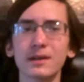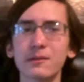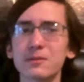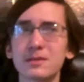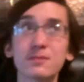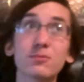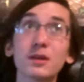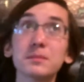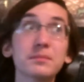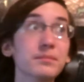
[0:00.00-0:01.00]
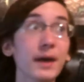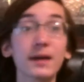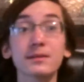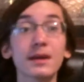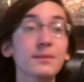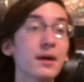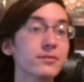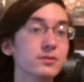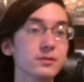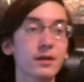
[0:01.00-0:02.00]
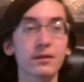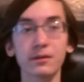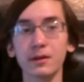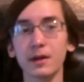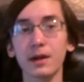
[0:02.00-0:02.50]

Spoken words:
It was one bad game after another.